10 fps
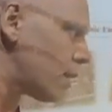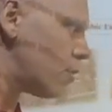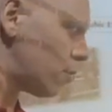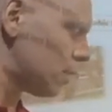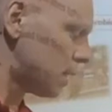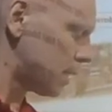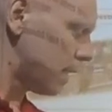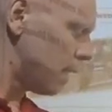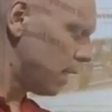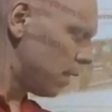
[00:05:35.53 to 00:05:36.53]
As you can
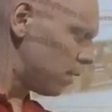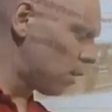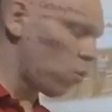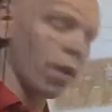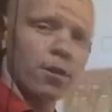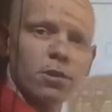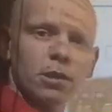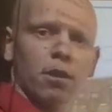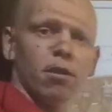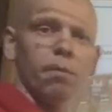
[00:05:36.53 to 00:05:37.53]
see, the equation's
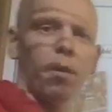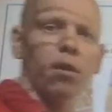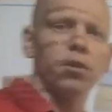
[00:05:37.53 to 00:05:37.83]
down at the bottom.